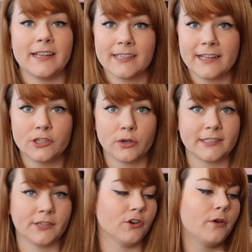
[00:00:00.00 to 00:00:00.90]
Inside the
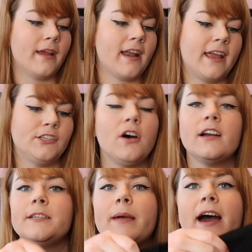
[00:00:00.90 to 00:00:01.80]
Dressing Room, and I
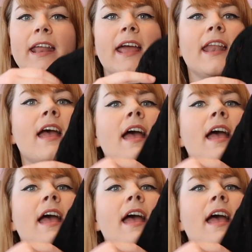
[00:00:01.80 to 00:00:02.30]
talked about it,